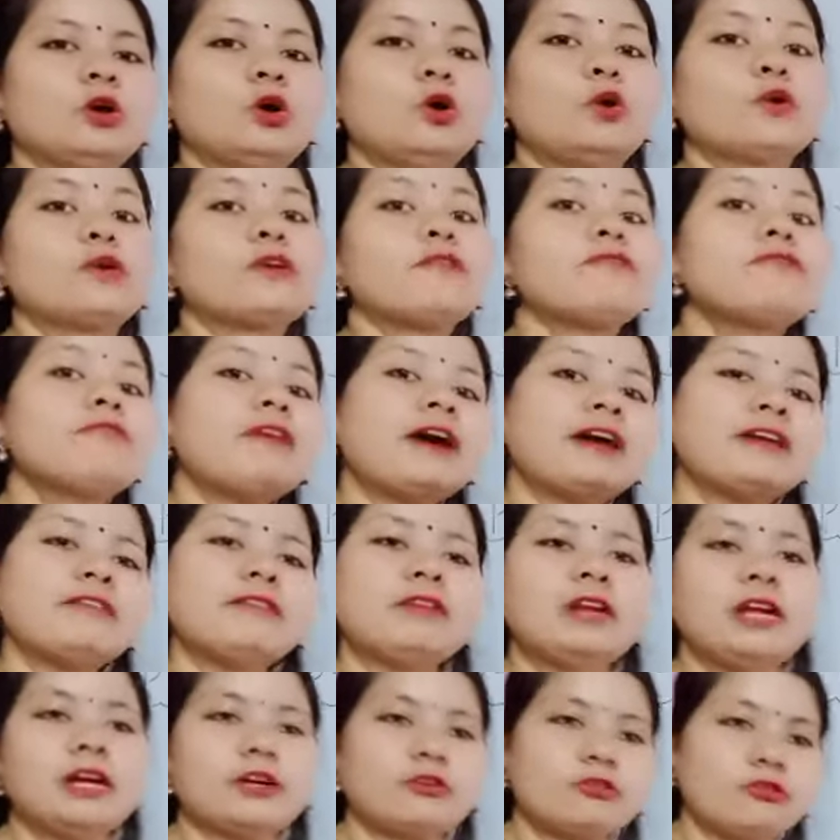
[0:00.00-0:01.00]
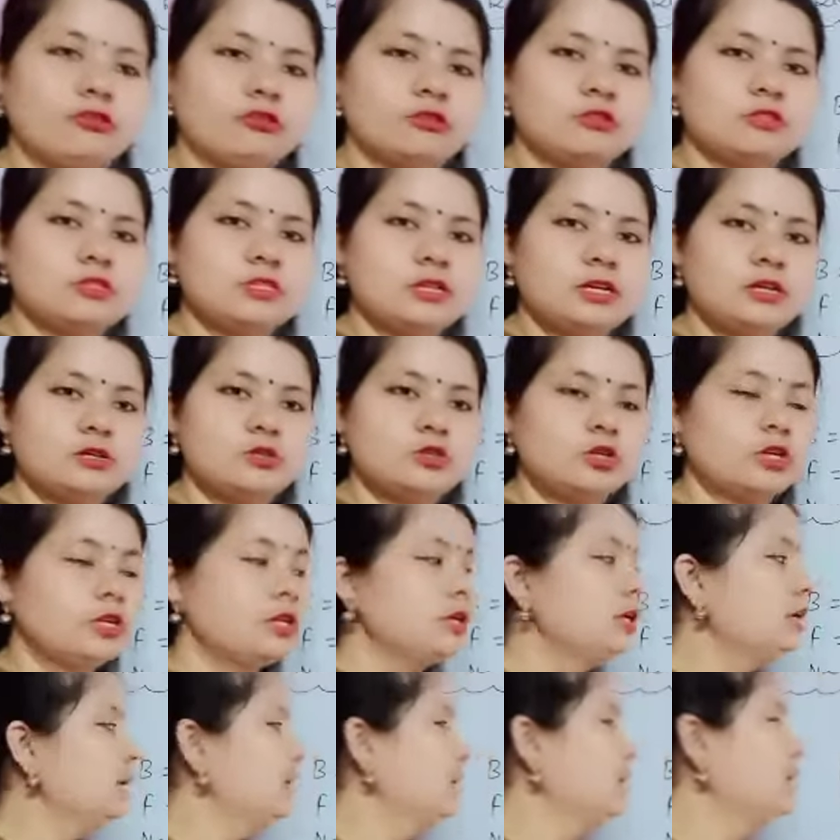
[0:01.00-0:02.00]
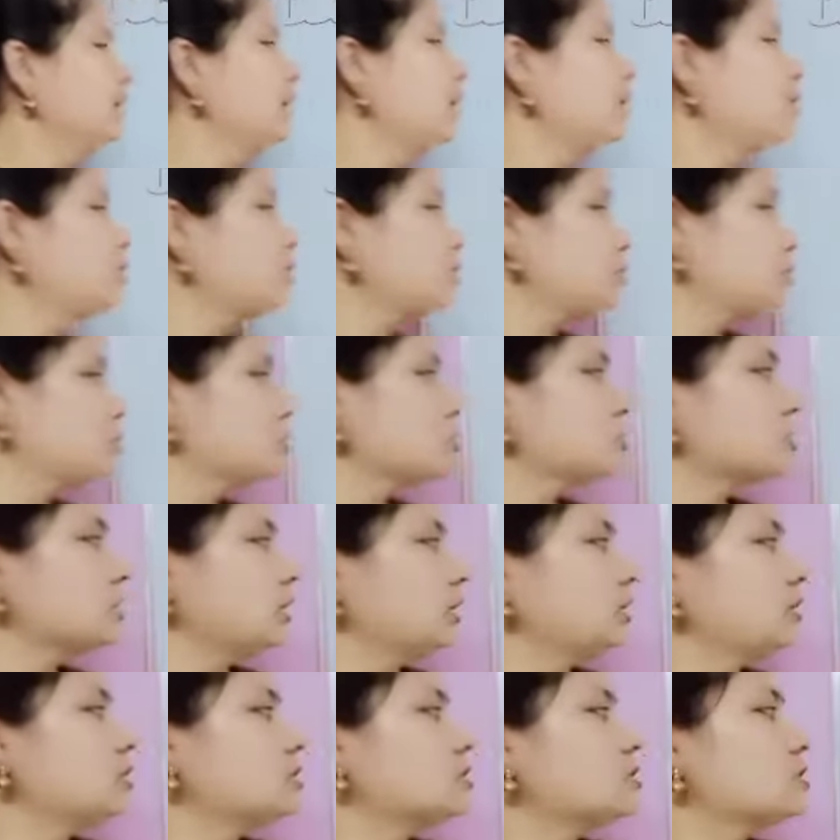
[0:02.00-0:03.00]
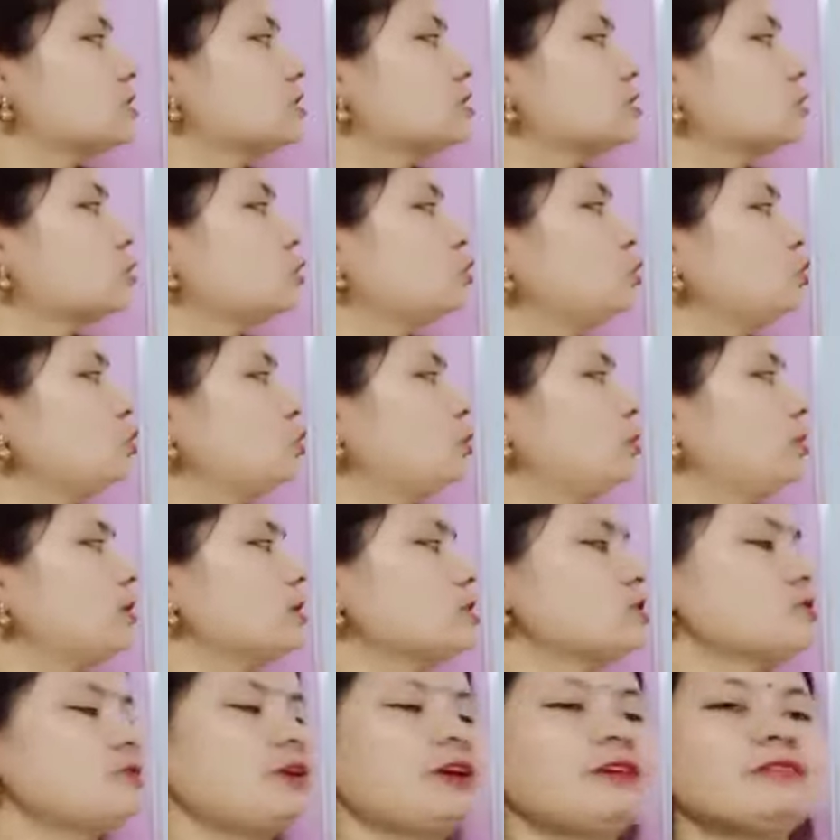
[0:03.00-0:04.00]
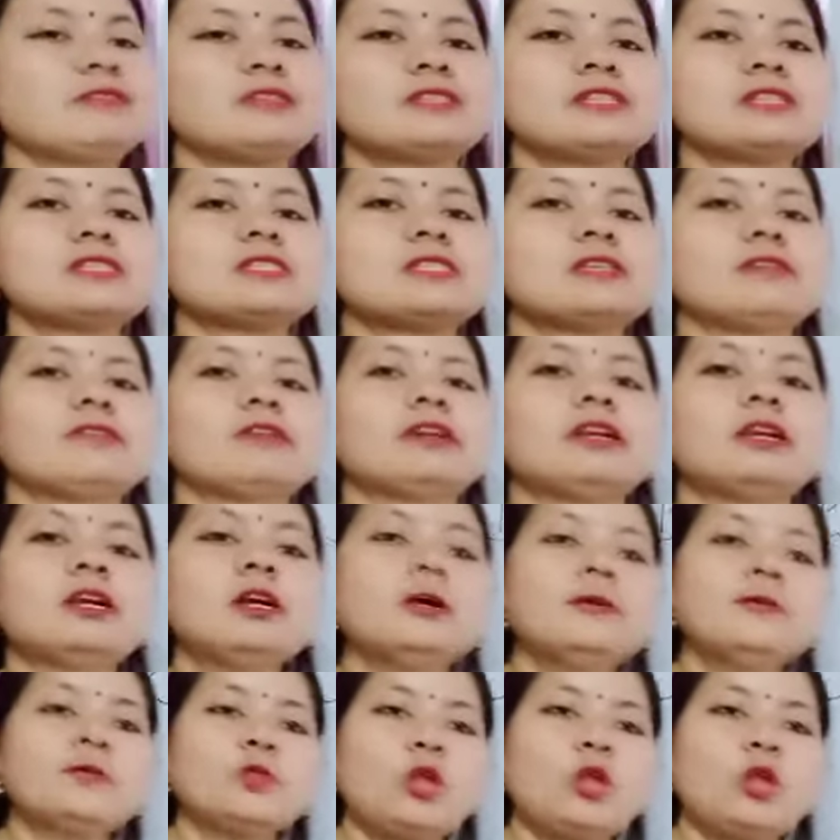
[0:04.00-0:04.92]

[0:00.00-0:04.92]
Okay, 5 electrons, sorry, in outermost shell this is a 2 plus 5, it's a 7.